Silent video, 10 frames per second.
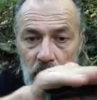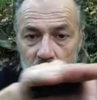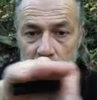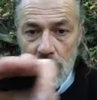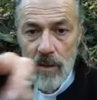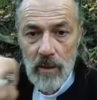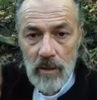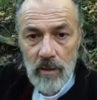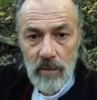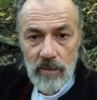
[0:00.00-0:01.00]
is
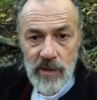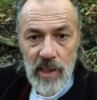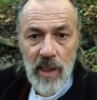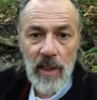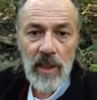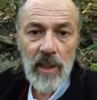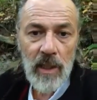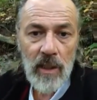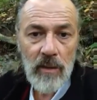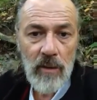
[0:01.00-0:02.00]
a static
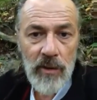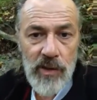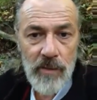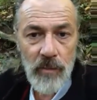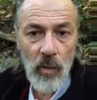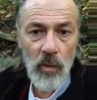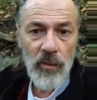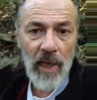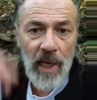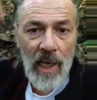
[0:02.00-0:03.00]
line across the board.
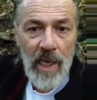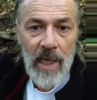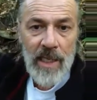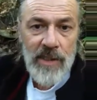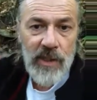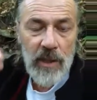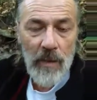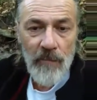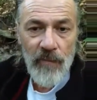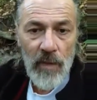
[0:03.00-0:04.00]
The highs
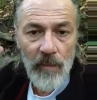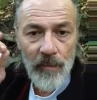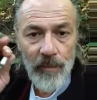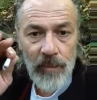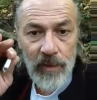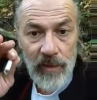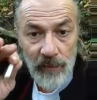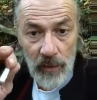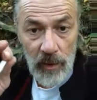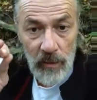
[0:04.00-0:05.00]
come from
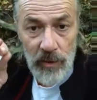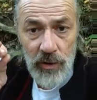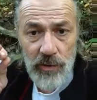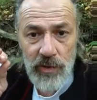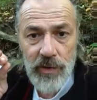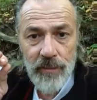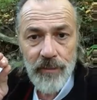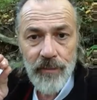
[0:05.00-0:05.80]
different cultures